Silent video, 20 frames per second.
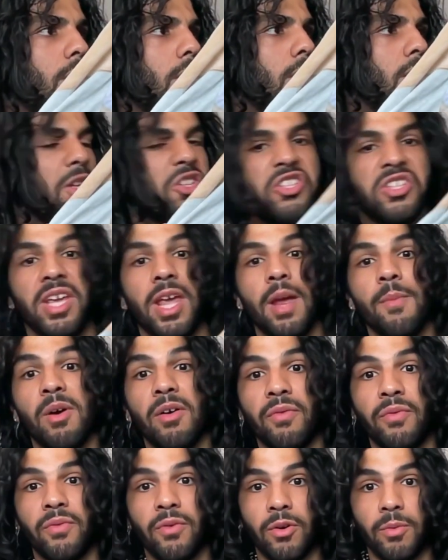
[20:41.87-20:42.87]
it just came
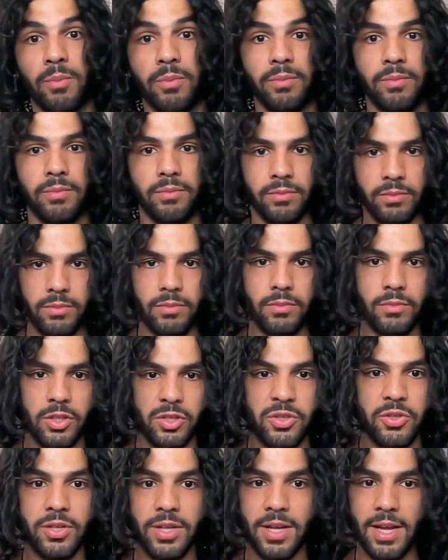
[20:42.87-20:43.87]
out from a
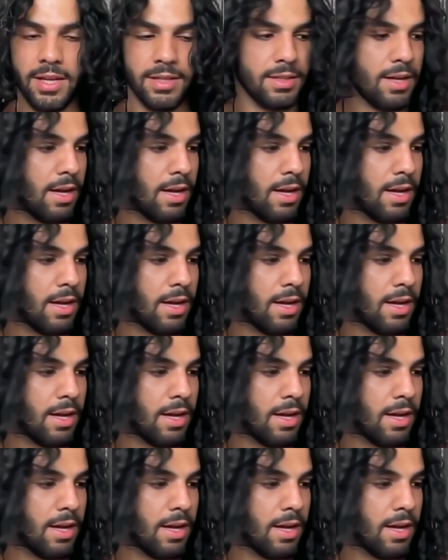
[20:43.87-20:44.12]
suitcase.